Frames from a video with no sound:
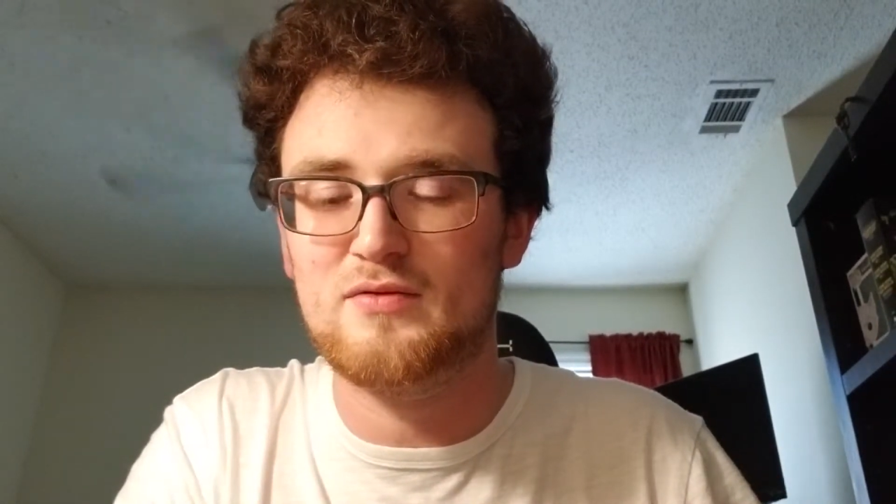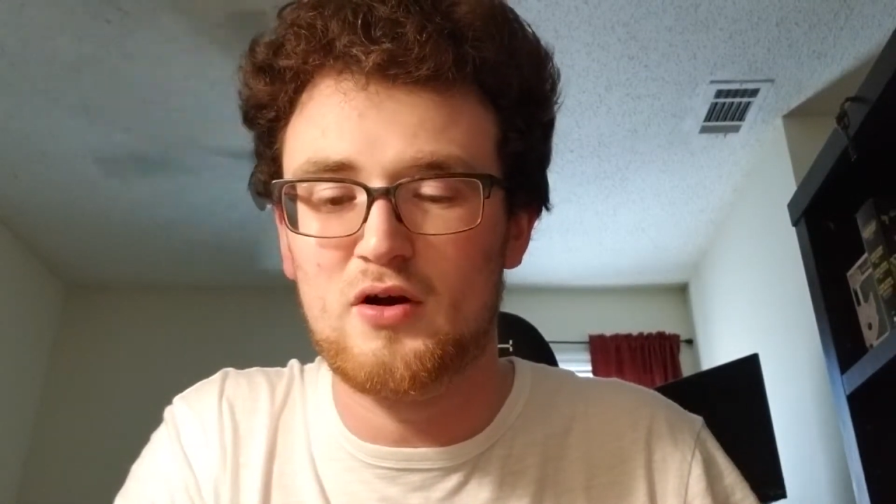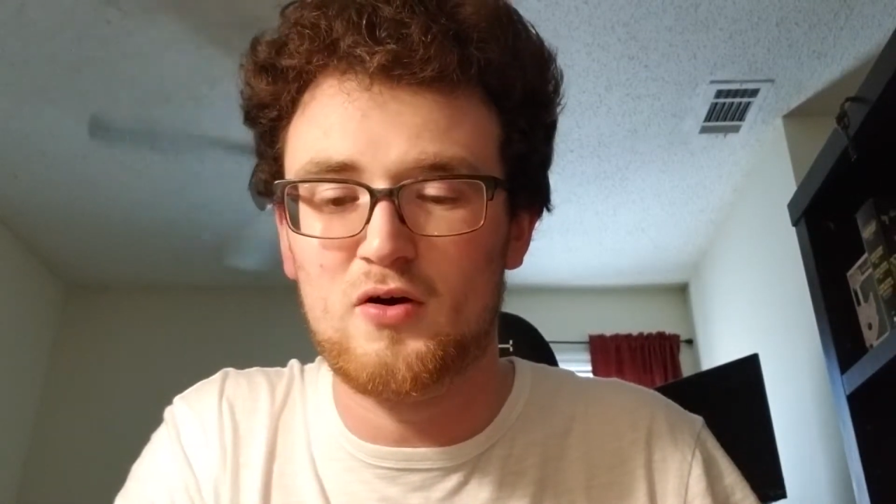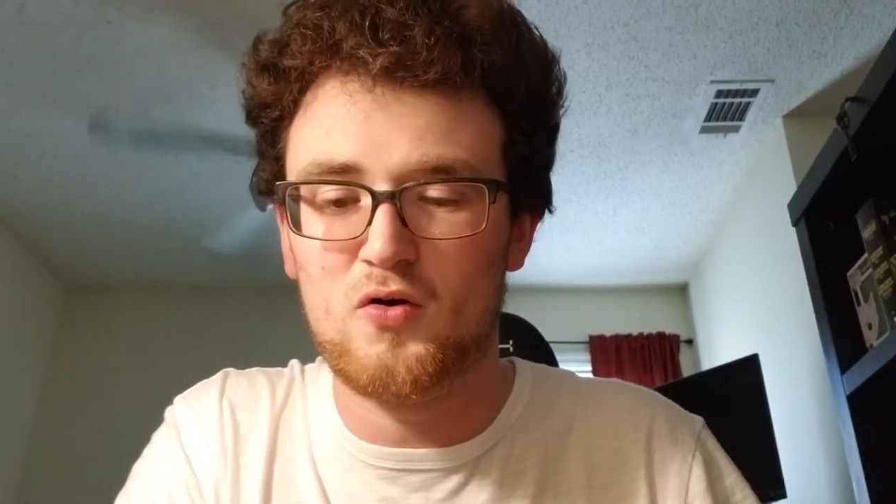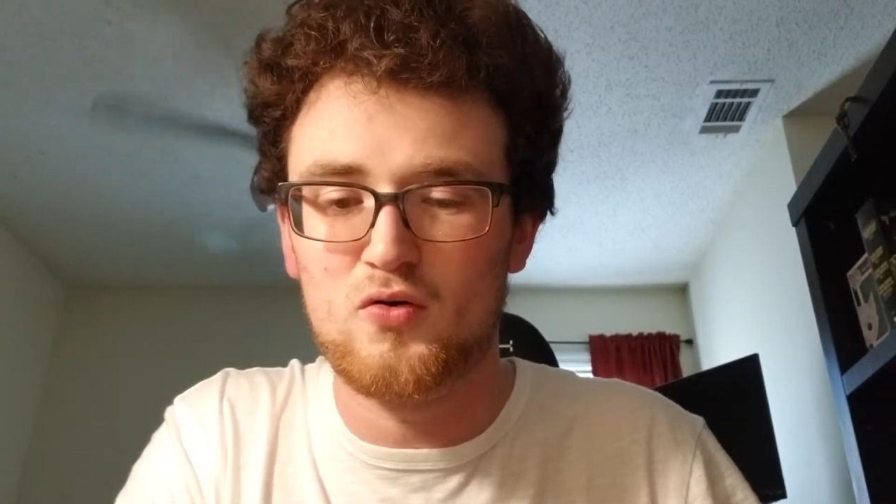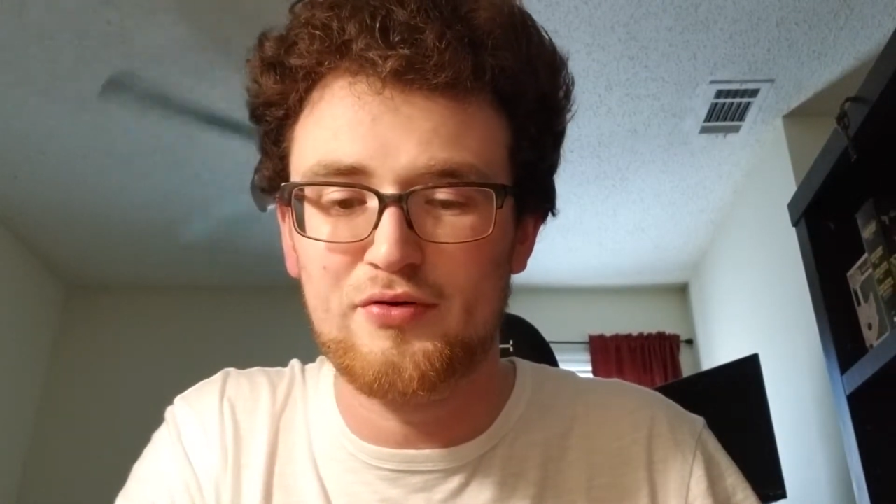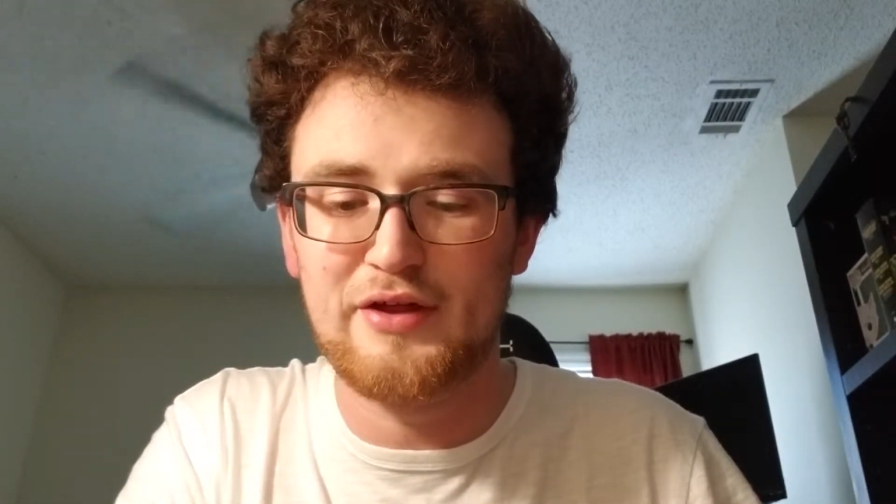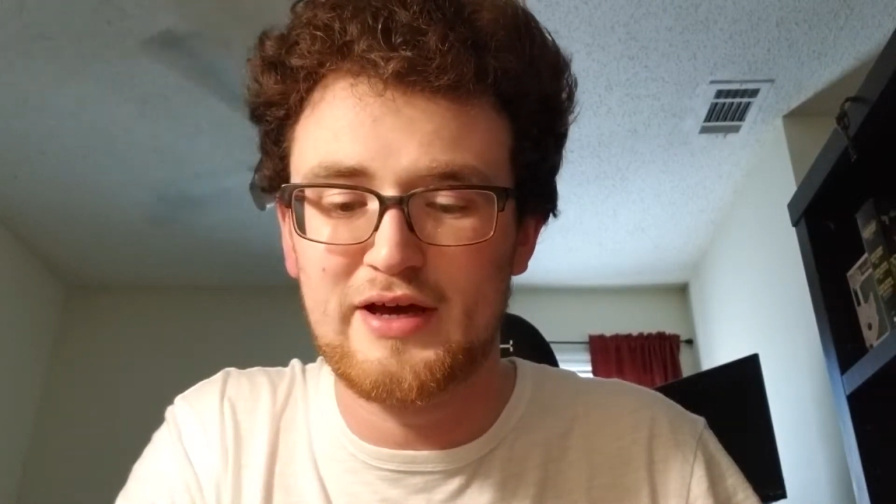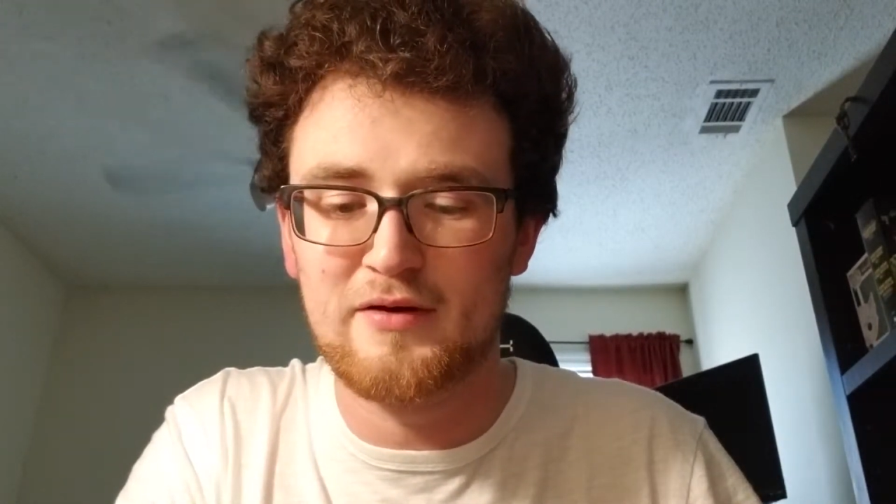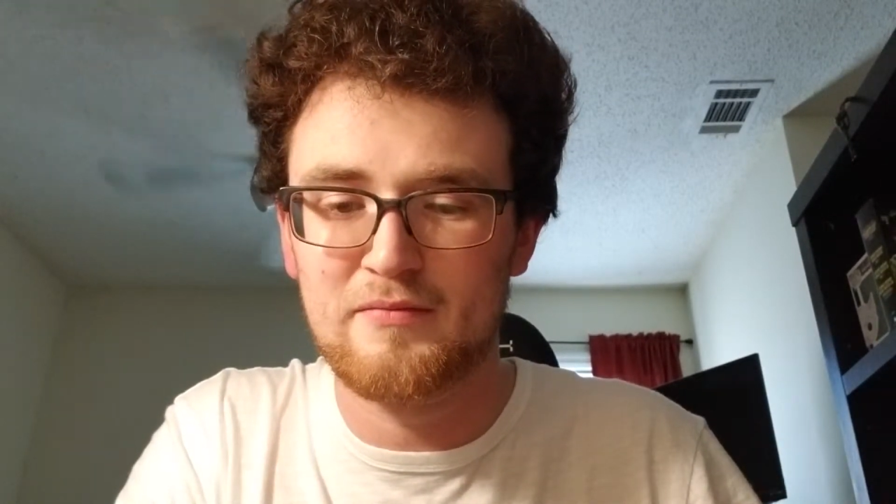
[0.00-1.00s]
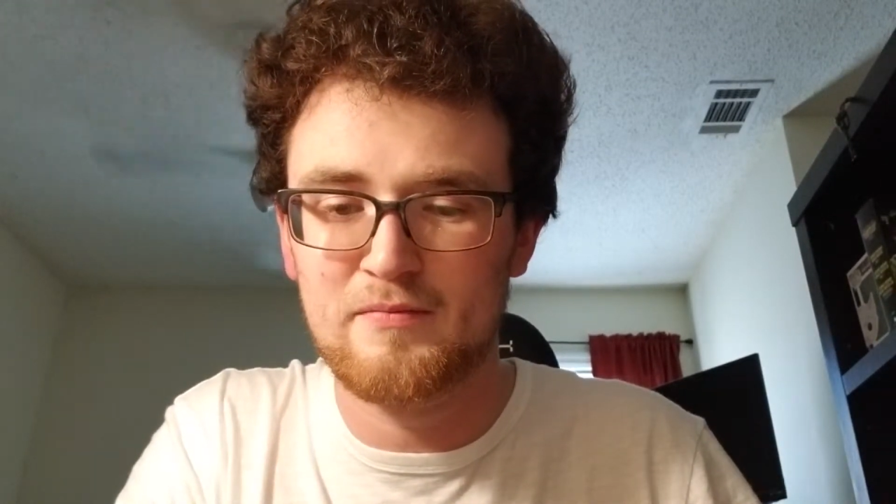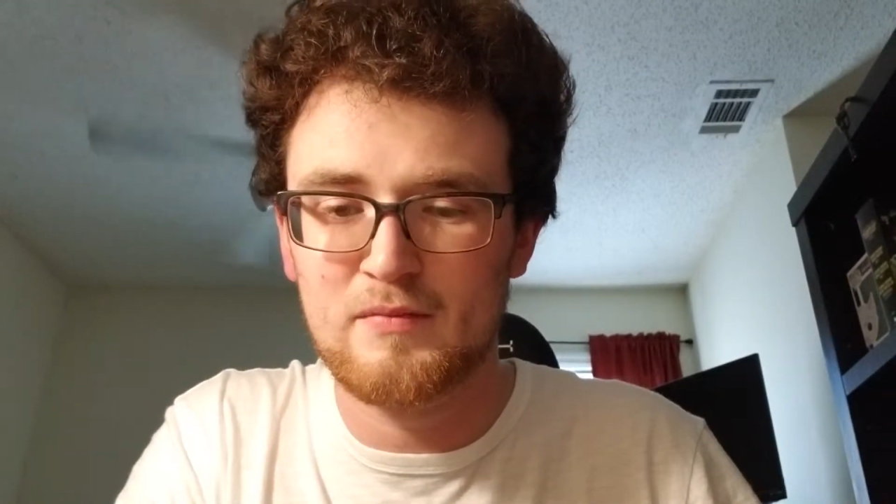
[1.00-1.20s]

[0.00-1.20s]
the whole thing